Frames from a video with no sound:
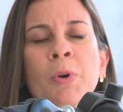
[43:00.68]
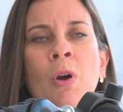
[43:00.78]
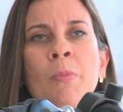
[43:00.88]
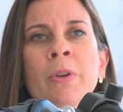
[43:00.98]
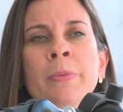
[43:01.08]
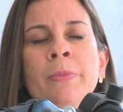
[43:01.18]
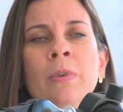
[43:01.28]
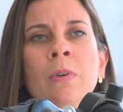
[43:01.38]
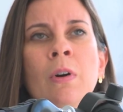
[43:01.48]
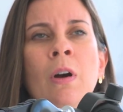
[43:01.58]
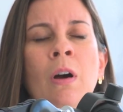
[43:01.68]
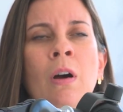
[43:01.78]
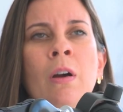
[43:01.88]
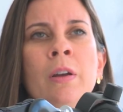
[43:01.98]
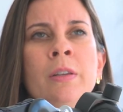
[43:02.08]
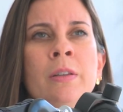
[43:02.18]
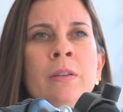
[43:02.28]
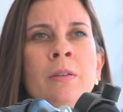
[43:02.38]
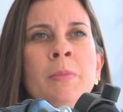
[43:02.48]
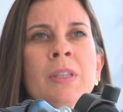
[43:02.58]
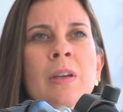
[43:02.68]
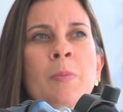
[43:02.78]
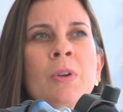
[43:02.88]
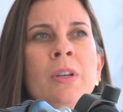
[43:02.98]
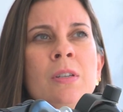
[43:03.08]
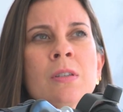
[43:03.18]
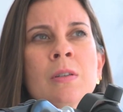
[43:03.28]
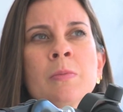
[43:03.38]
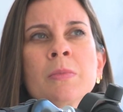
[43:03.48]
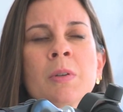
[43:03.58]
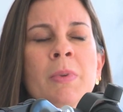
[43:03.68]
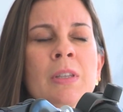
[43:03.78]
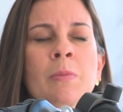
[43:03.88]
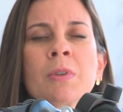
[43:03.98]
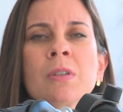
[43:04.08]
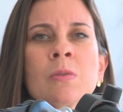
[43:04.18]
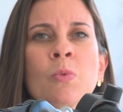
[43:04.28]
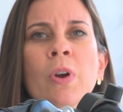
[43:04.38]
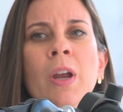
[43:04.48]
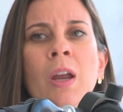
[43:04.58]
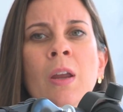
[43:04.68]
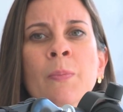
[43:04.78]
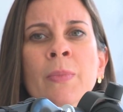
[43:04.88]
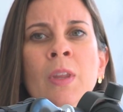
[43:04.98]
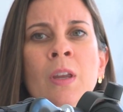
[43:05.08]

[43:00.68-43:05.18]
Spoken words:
problem in the metabolism way.